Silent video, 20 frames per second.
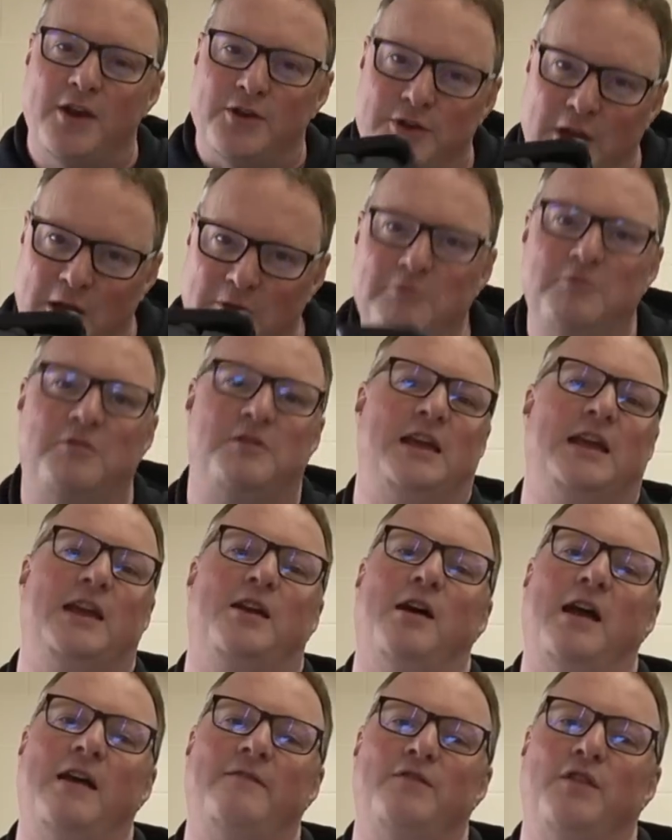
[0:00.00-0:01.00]
Don't think
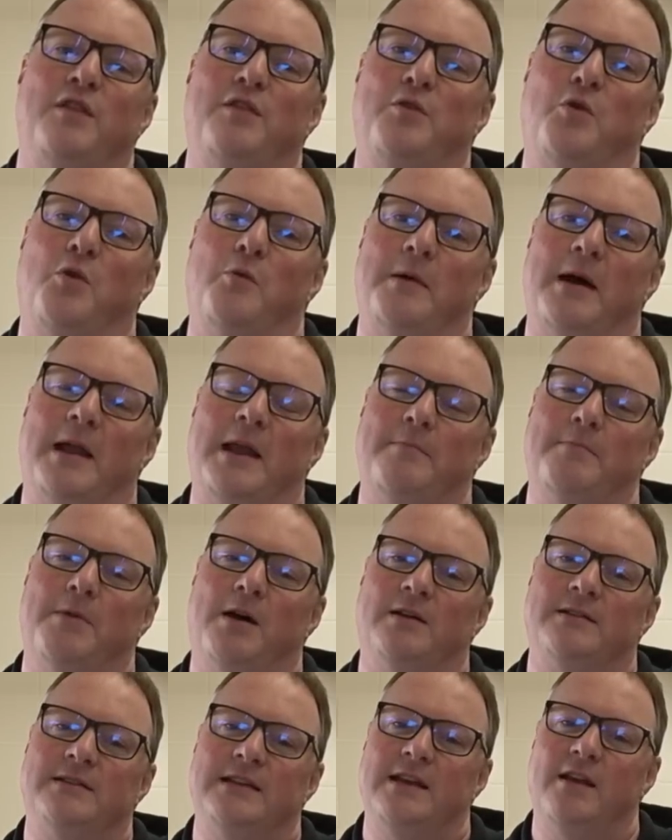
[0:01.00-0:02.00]
I haven't thought about it,
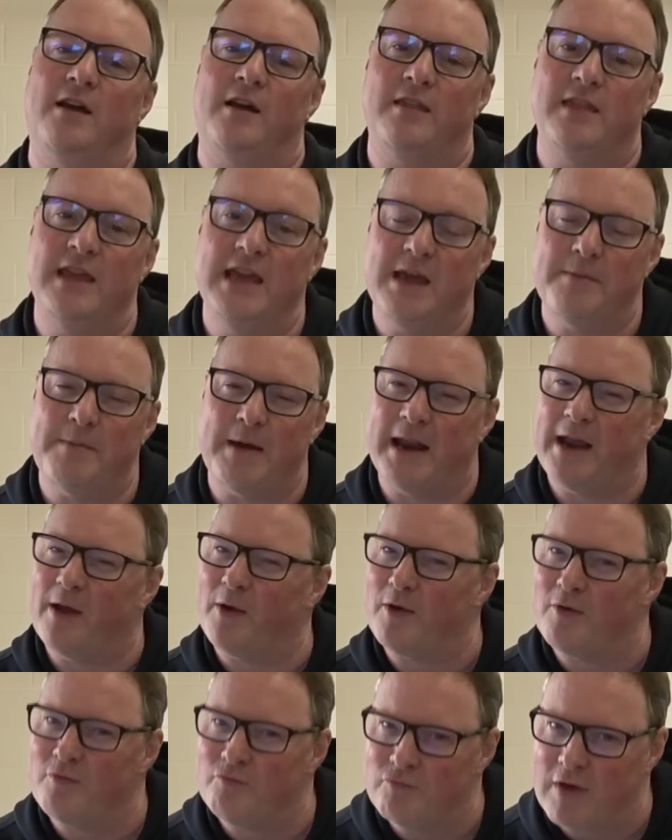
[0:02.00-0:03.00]
Martin. I think about it
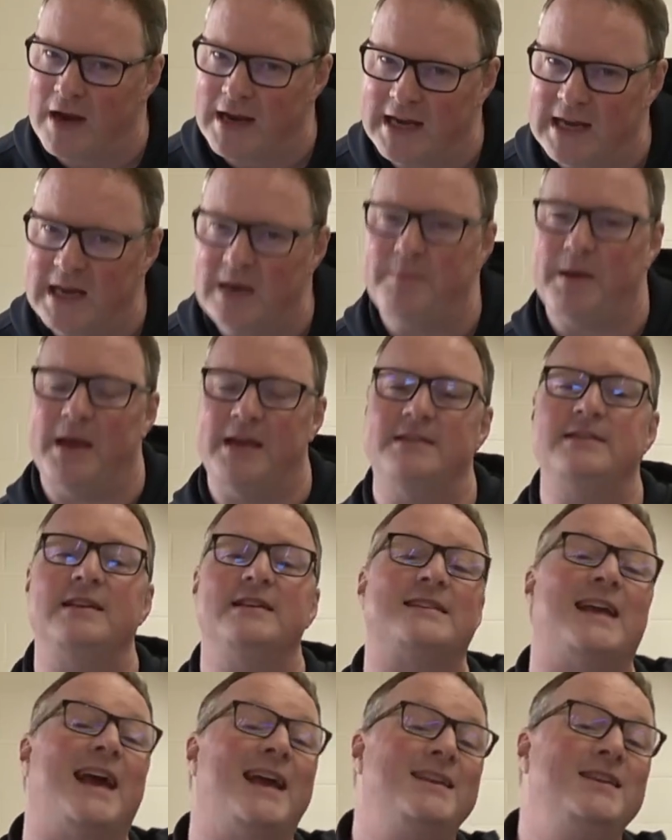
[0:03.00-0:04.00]
on a regular
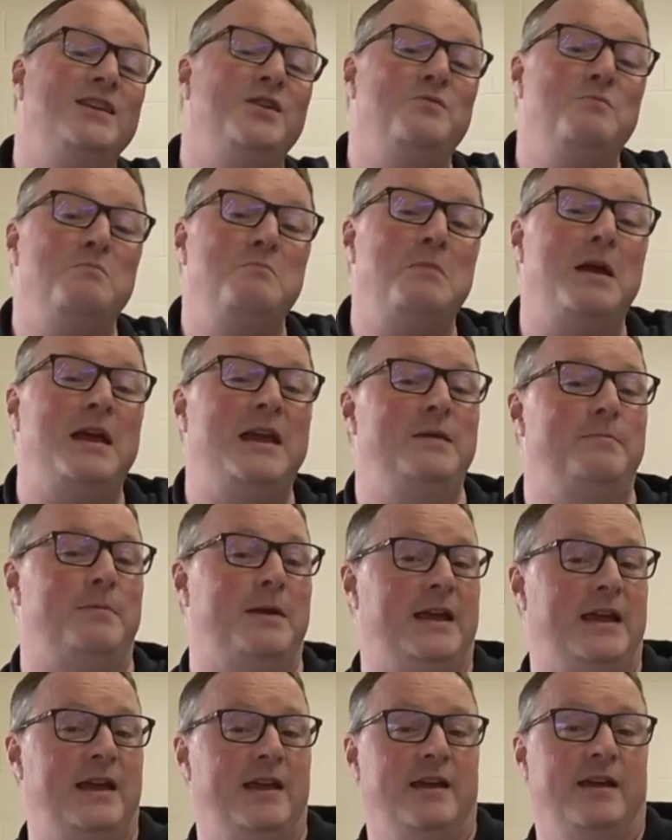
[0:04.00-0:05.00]
basis, and you may
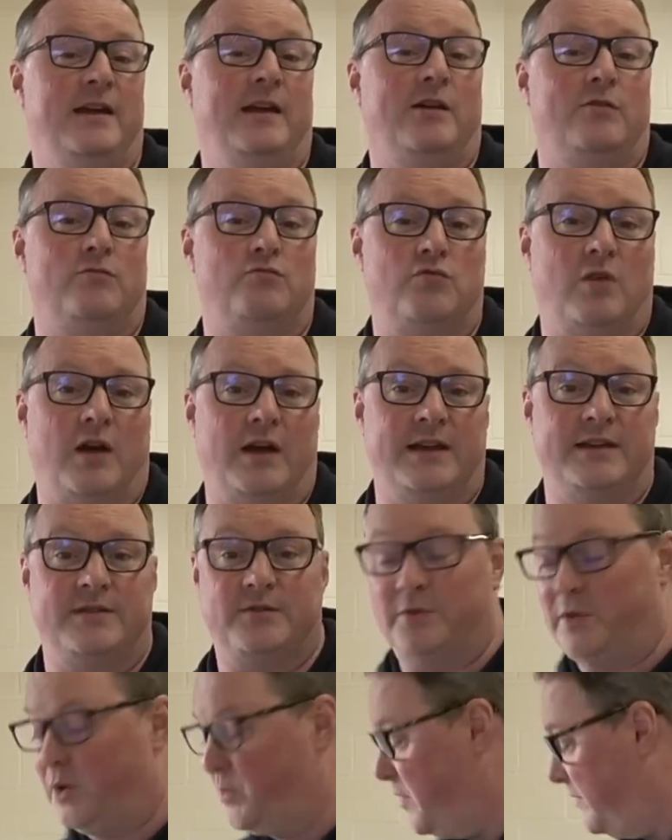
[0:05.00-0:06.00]
be right,
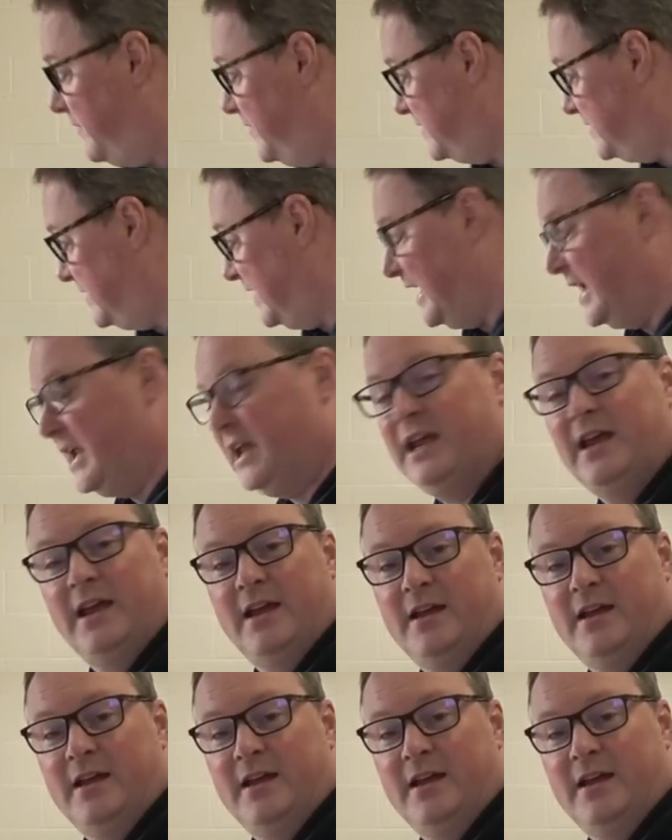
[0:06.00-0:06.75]
although obviously